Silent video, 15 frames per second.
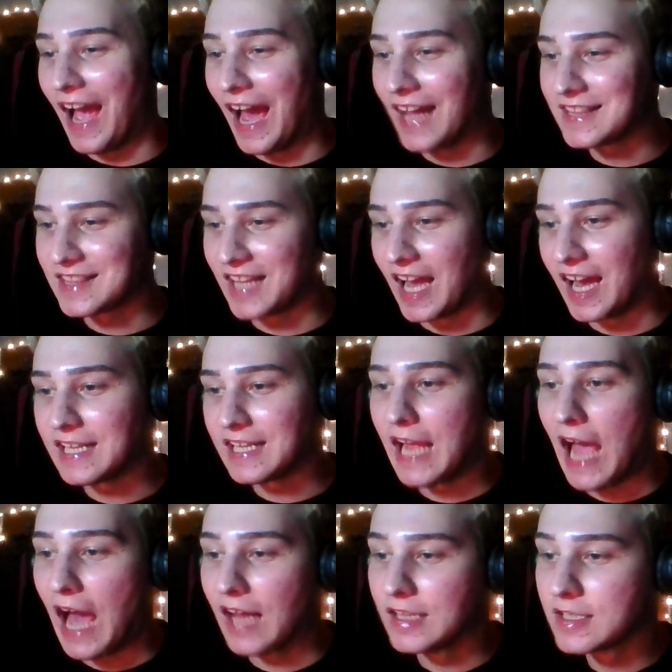At that,
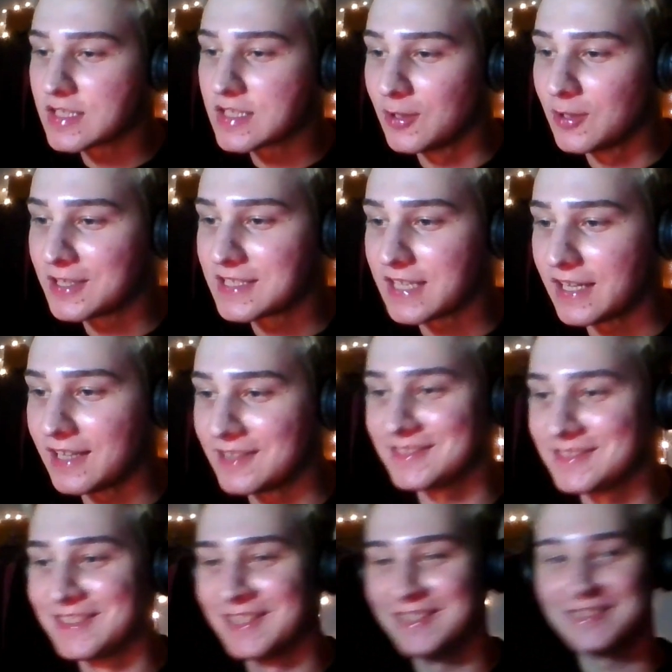Alice looked at.
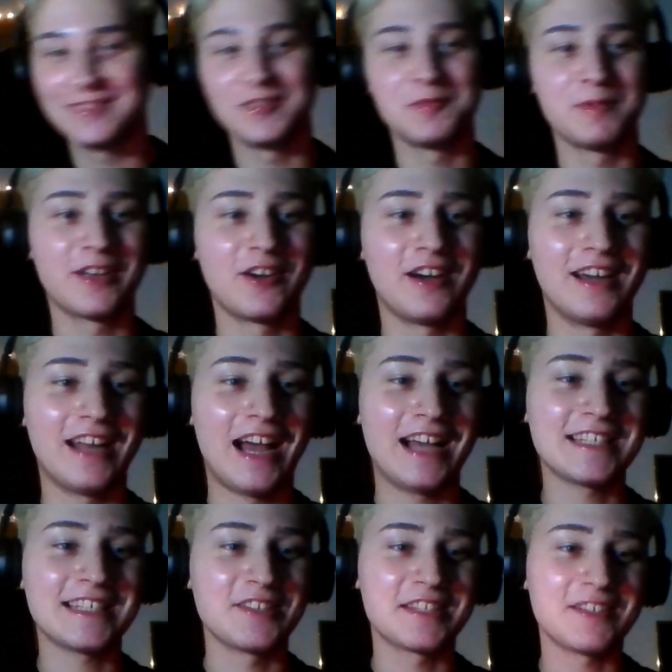Oh my god, I
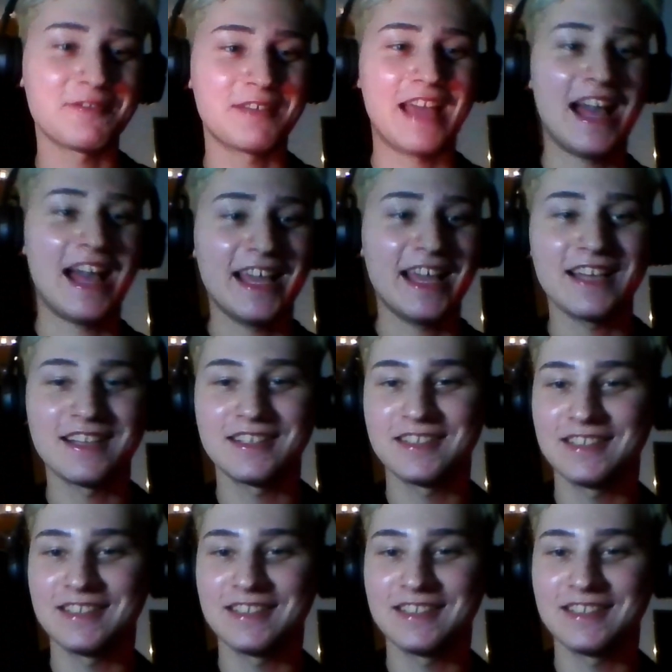sound so gay.